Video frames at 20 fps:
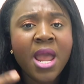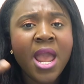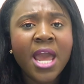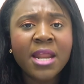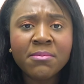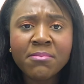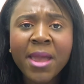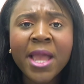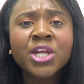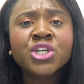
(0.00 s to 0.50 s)

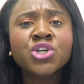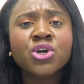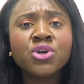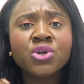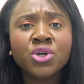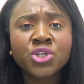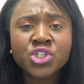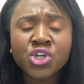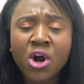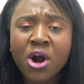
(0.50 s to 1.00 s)
And make sure
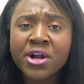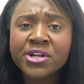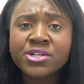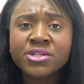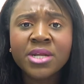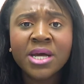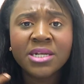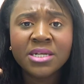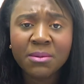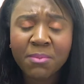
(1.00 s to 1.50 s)
you're
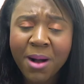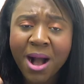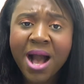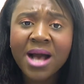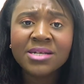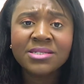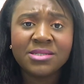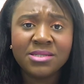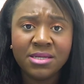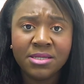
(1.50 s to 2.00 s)
charging a
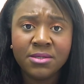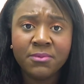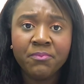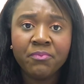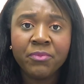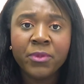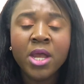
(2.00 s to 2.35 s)
deposit.